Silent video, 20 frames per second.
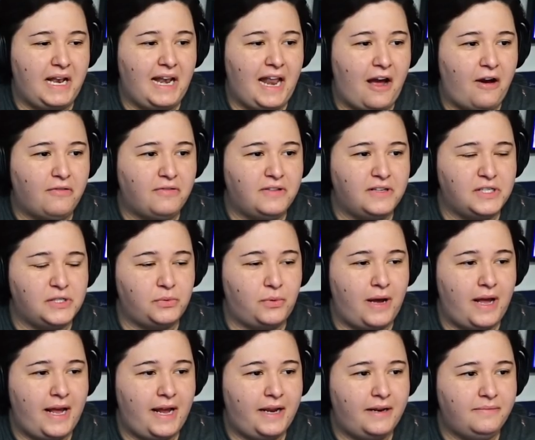it out in this
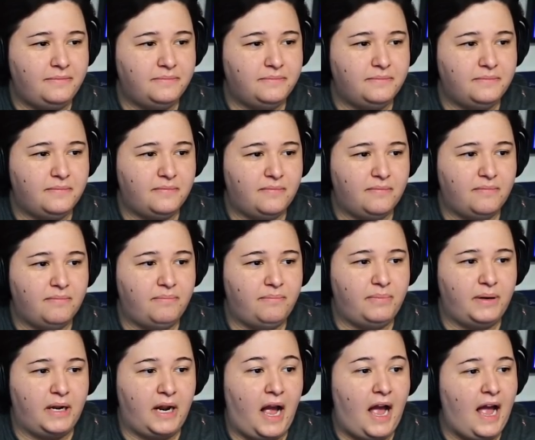way.
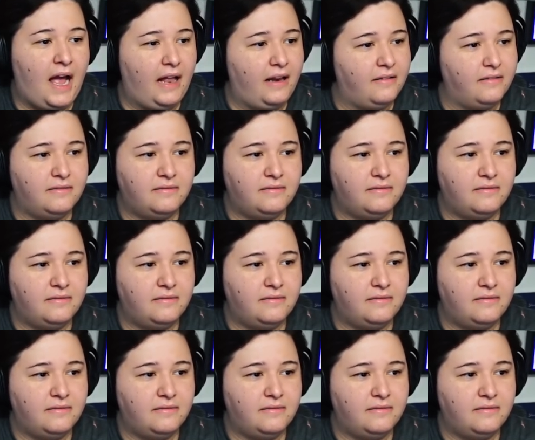But god.